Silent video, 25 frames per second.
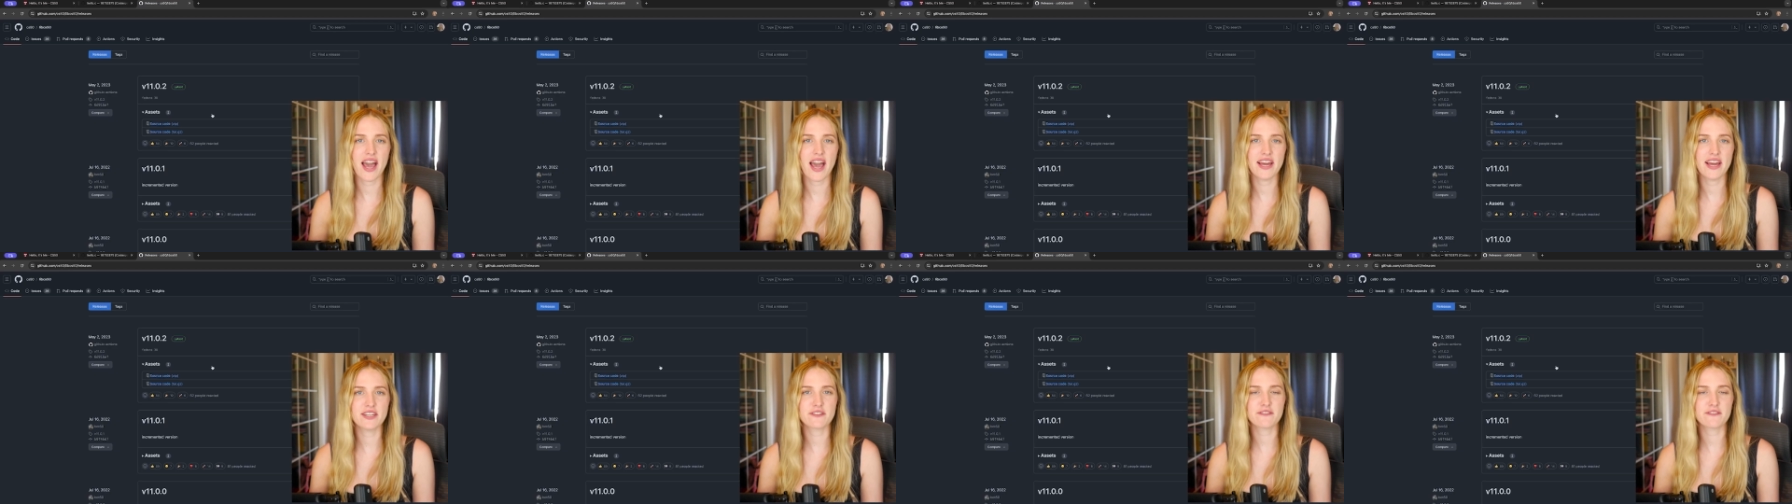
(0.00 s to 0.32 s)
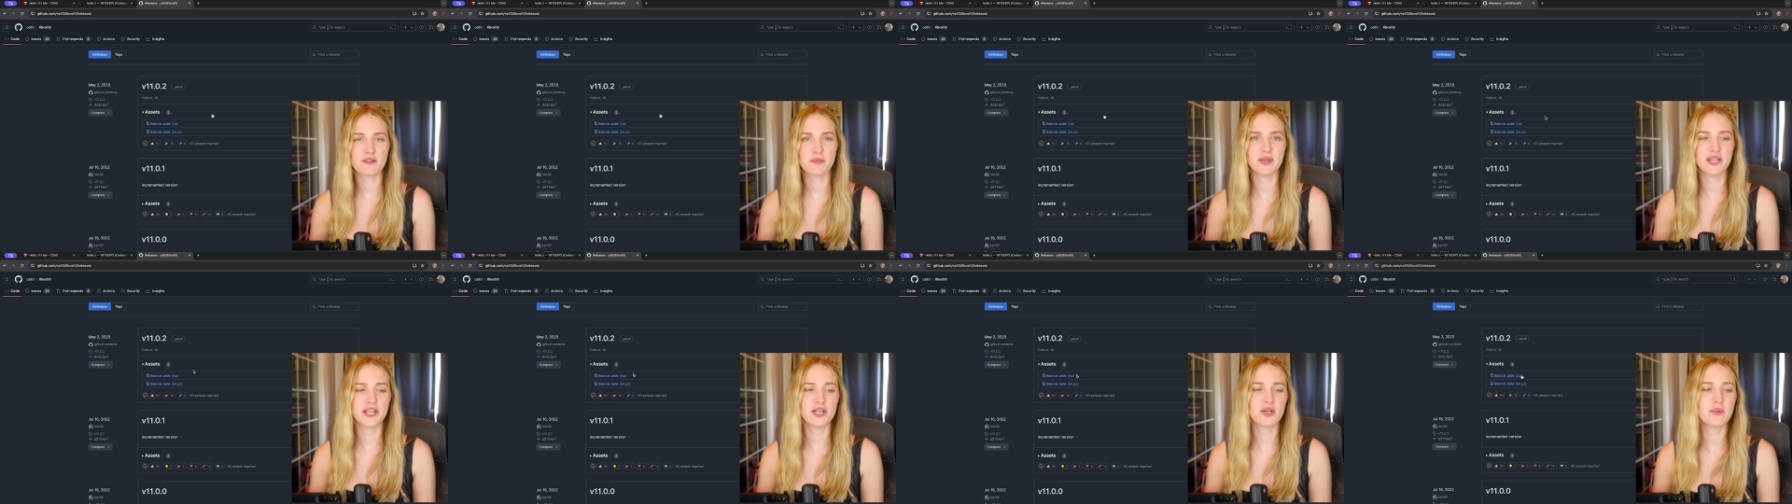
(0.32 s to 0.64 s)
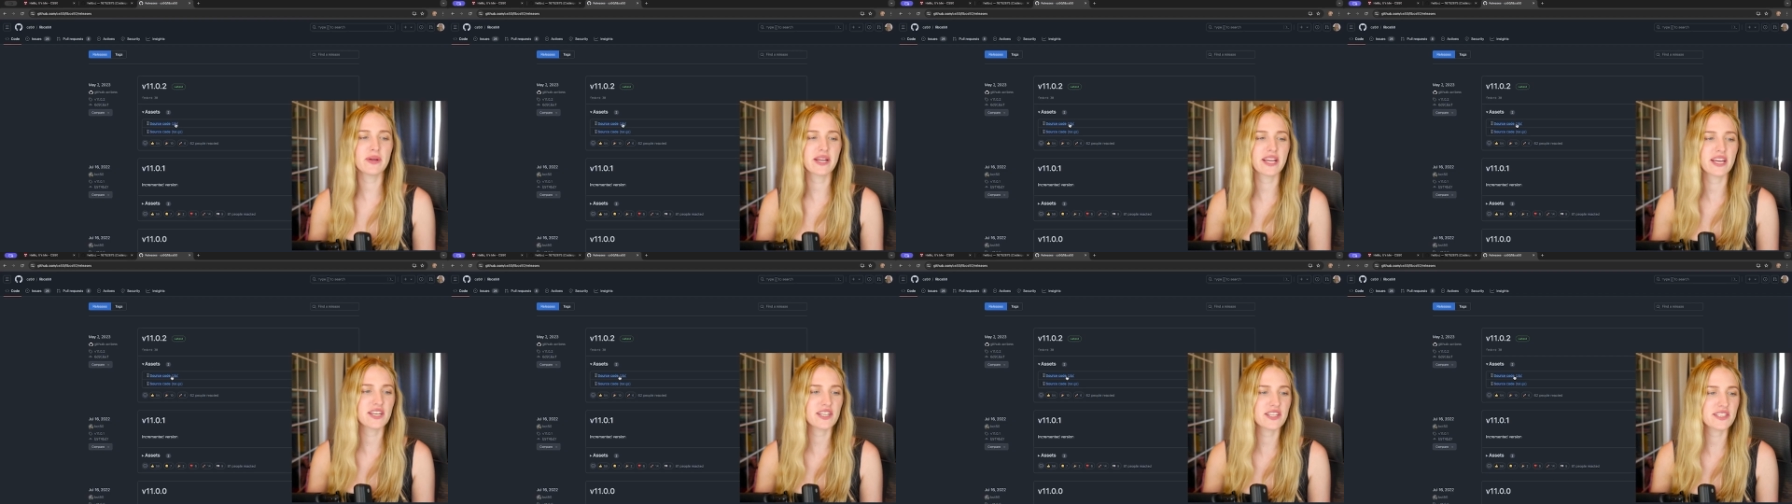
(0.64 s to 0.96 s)
And from here,
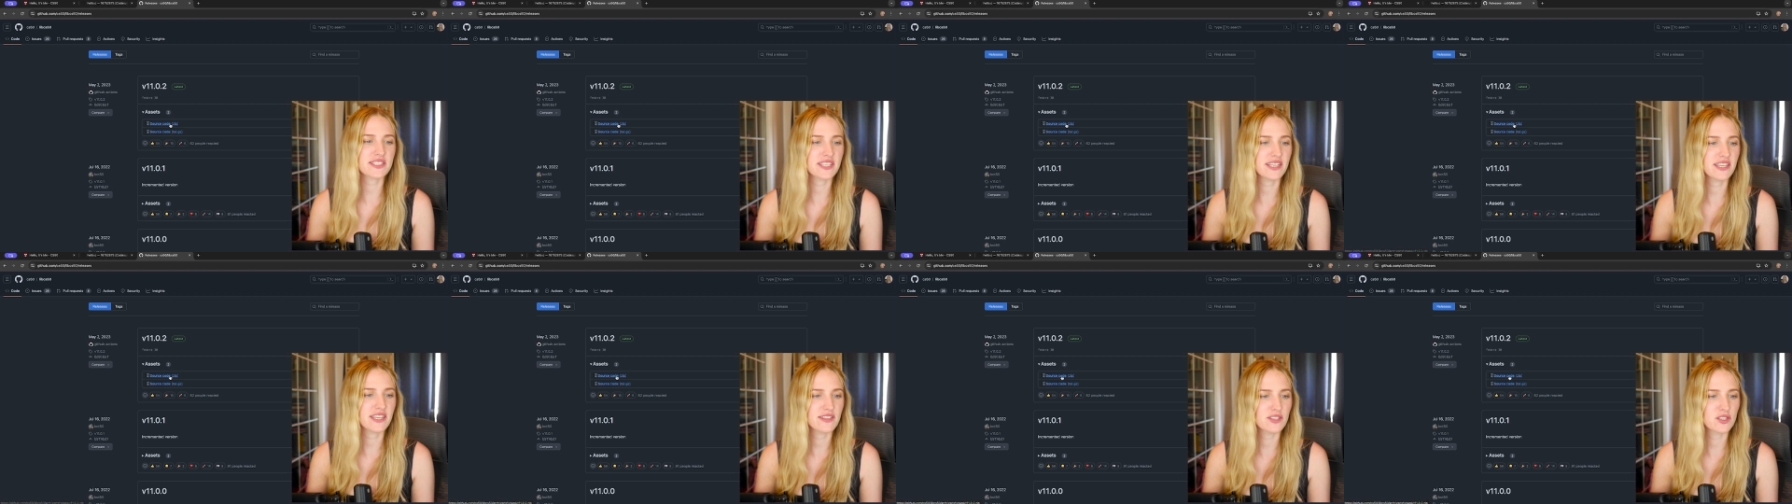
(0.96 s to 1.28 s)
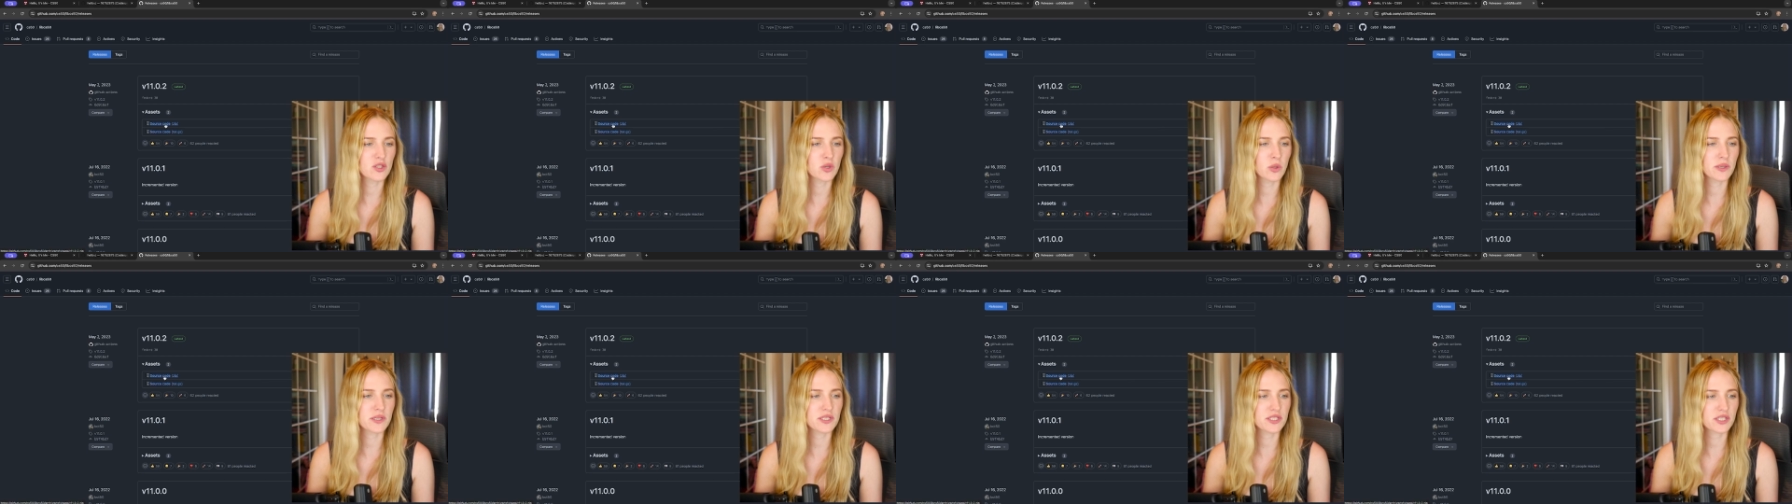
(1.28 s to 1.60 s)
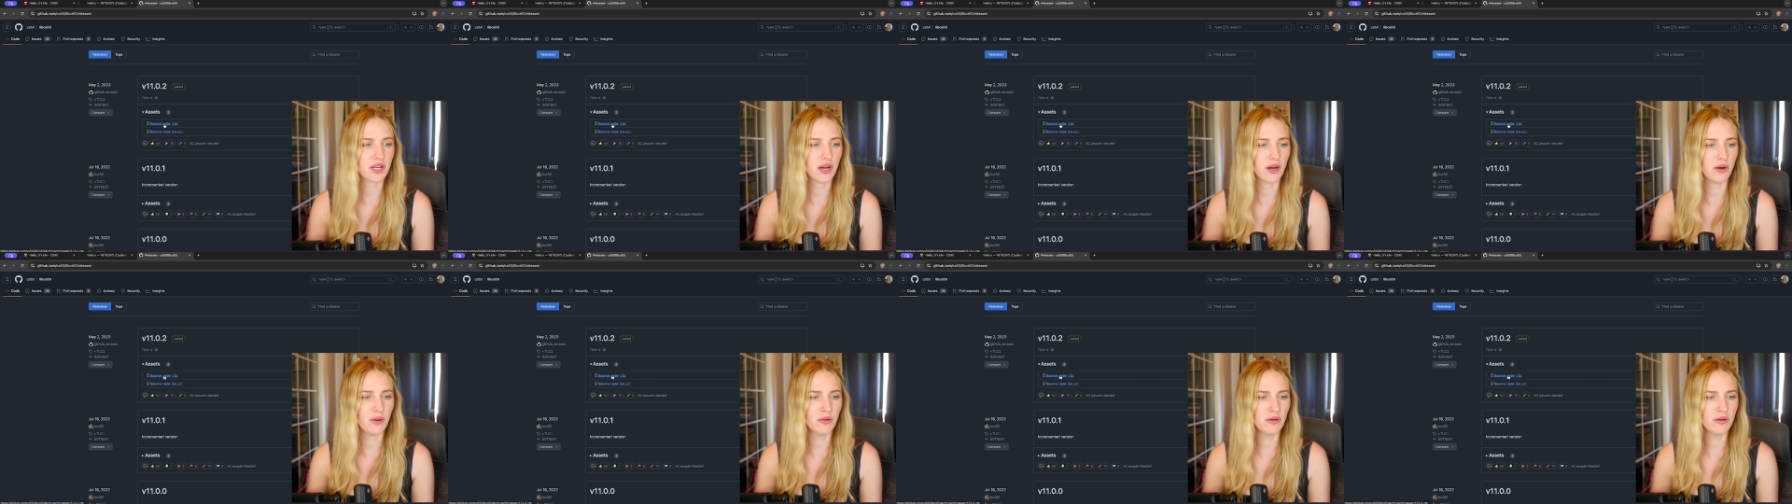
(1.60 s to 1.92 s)
we can just hit source
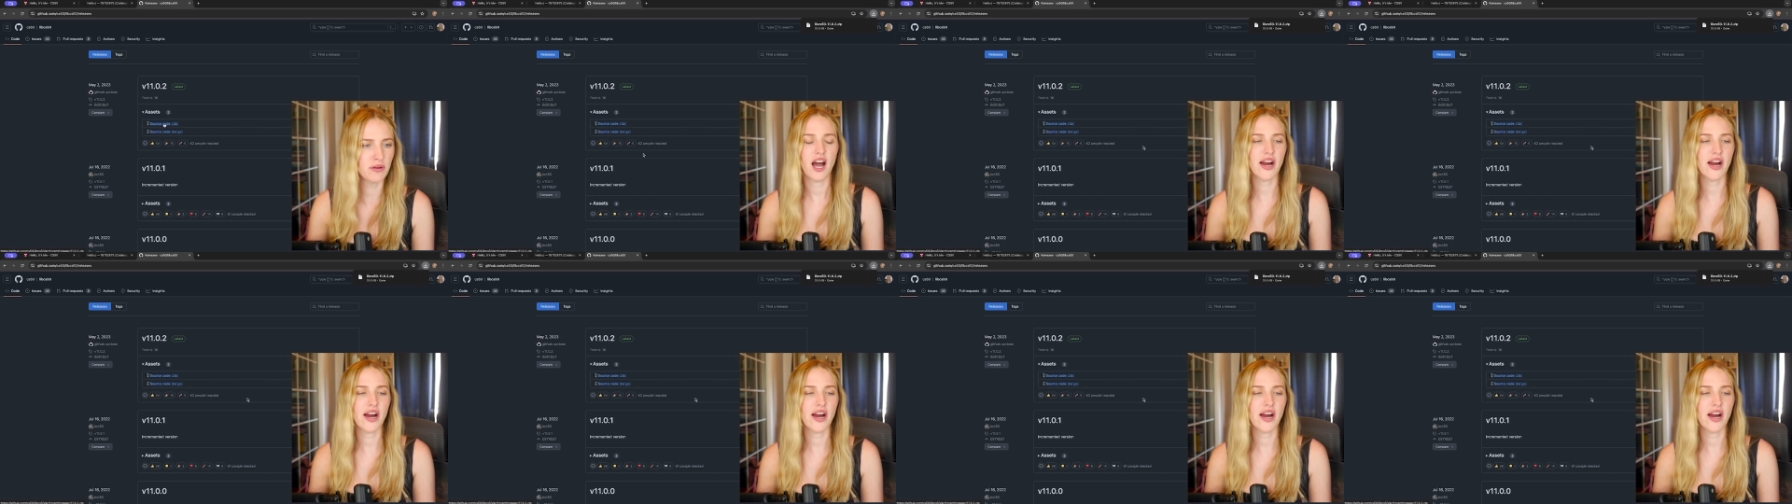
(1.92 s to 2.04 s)
code.